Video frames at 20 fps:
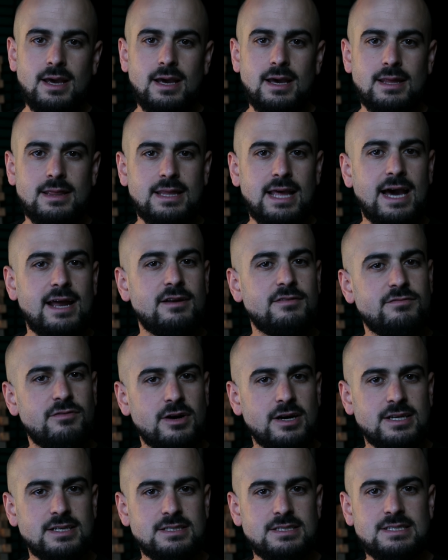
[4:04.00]
And that
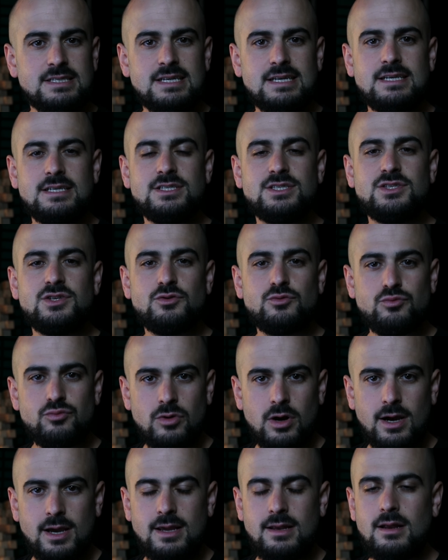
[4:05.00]
advice is to
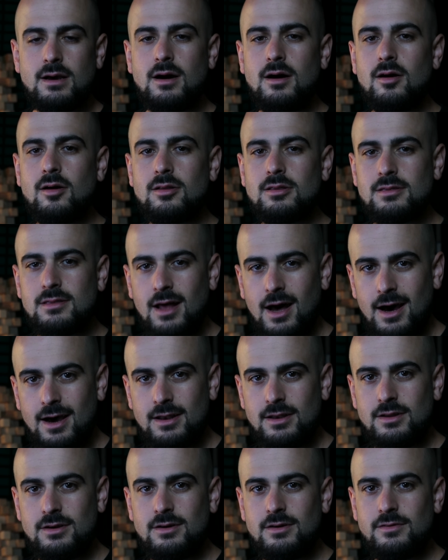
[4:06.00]
write a lot
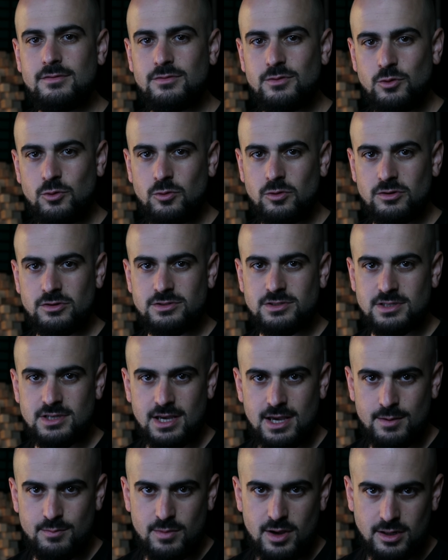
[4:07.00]
of chords
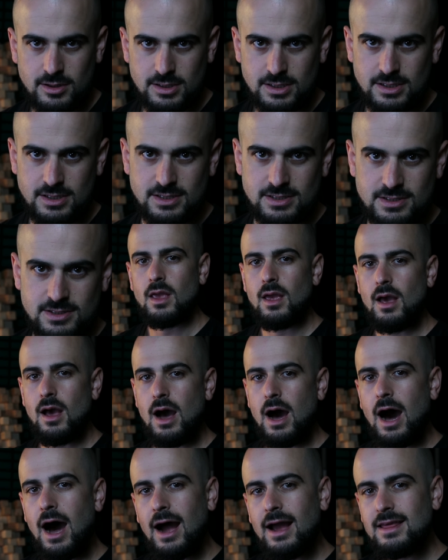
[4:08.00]
and melodies.
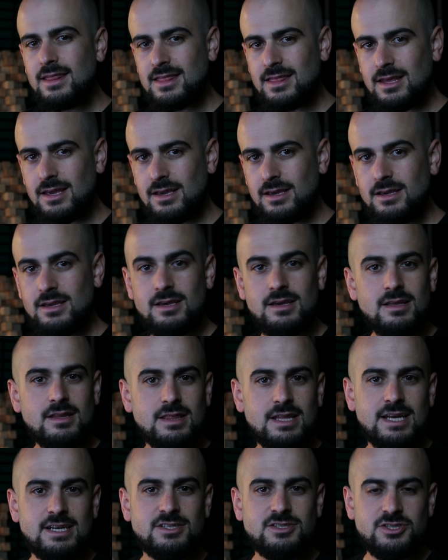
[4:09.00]
I think
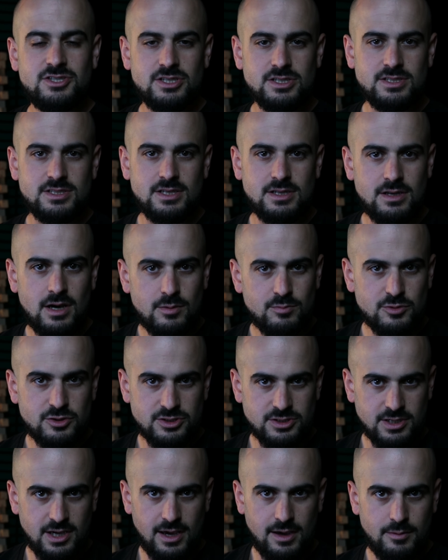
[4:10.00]
that it's just a
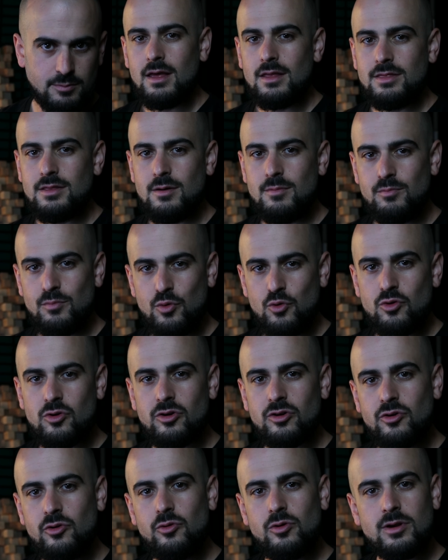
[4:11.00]
numbers game. The more
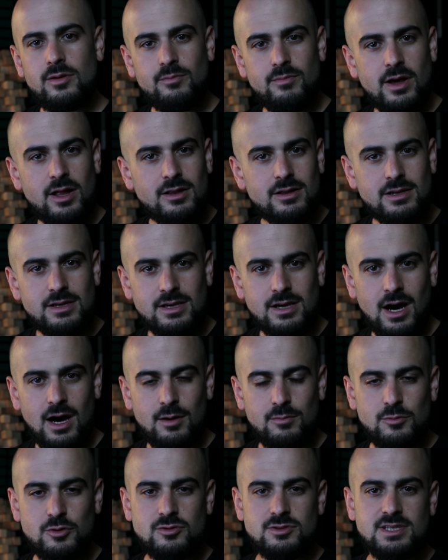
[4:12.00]
chord and melody
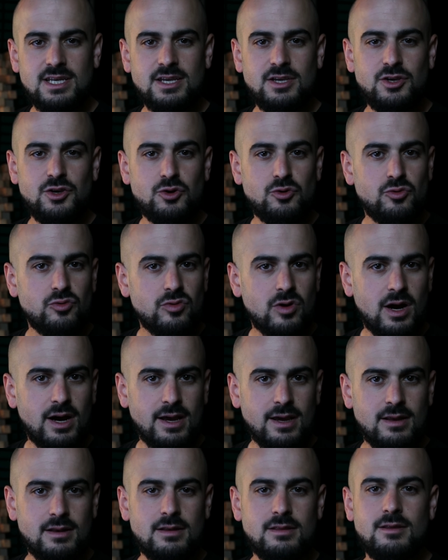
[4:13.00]
combos that you
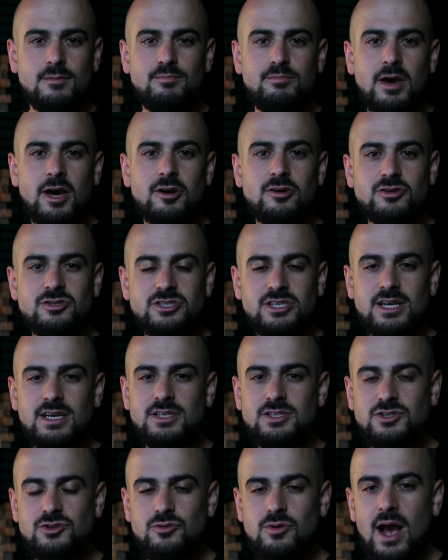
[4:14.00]
write, the better
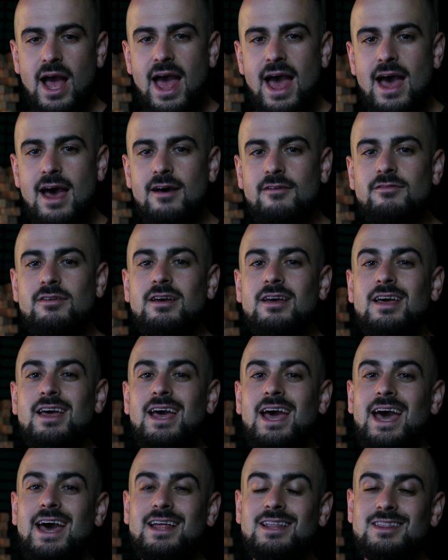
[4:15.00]
chance you have
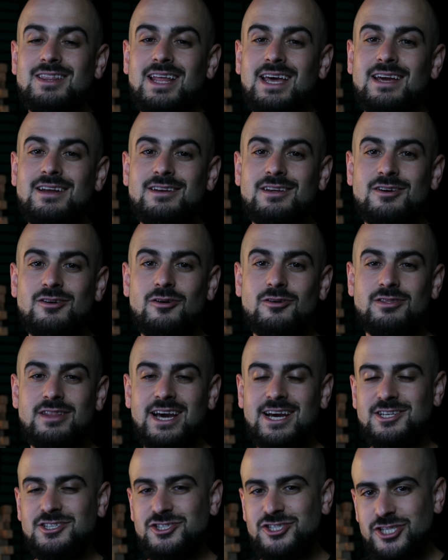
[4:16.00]
at landing on
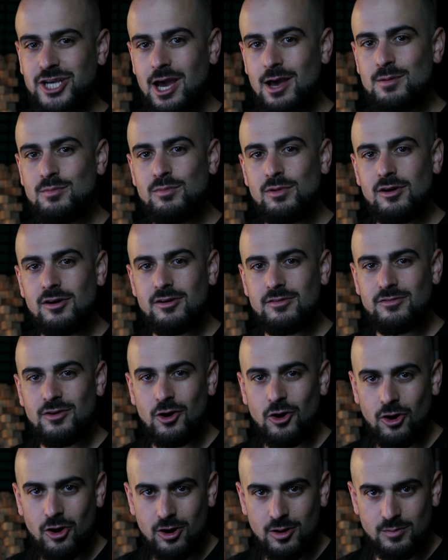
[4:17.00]
that gem of a
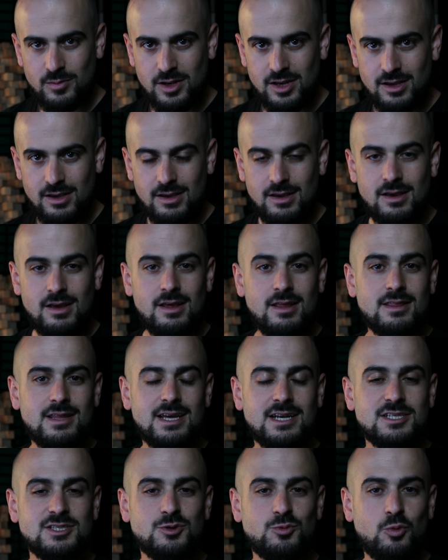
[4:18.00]
harmony that
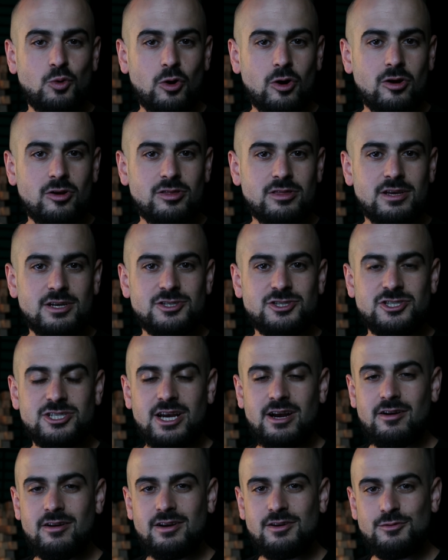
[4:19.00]
is worth
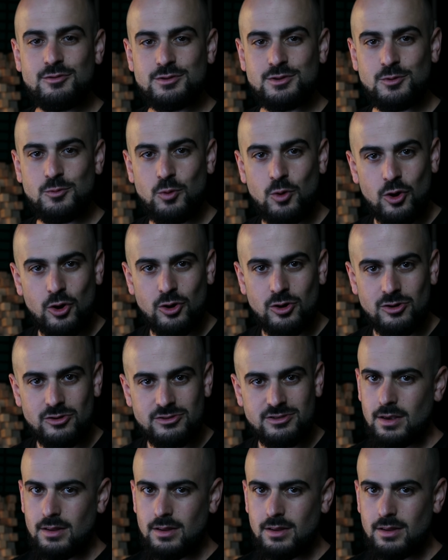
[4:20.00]
sharing with the world.